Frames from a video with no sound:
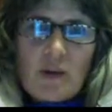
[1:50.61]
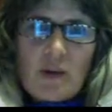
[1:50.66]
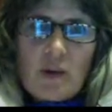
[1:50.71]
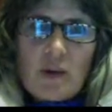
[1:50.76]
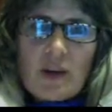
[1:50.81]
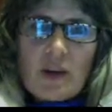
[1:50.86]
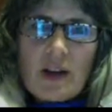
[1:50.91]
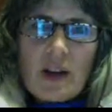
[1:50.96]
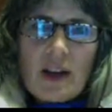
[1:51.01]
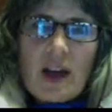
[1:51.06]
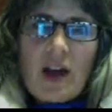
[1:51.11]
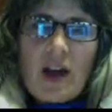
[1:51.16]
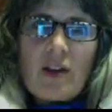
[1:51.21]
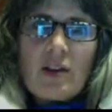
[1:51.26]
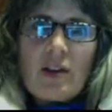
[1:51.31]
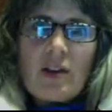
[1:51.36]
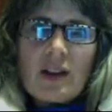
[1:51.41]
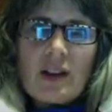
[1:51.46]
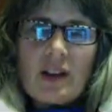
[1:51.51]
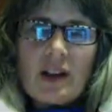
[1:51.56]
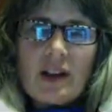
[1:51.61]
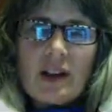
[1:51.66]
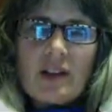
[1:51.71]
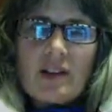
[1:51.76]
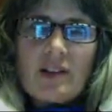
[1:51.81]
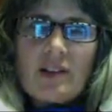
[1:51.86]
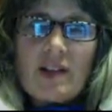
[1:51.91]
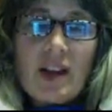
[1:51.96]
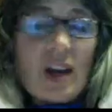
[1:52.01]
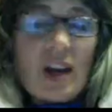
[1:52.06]
you were to calculate
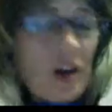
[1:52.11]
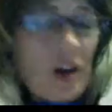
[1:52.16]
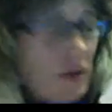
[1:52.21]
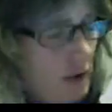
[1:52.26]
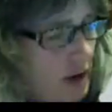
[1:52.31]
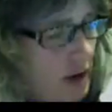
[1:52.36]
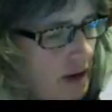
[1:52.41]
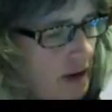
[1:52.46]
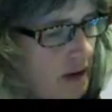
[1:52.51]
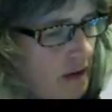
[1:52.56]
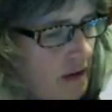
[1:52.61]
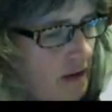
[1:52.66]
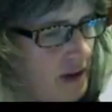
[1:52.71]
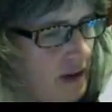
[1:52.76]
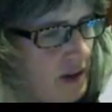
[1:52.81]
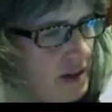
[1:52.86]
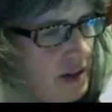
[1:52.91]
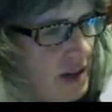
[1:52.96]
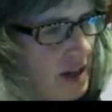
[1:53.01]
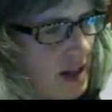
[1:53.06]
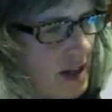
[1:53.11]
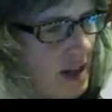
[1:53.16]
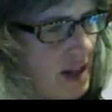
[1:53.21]
the area of this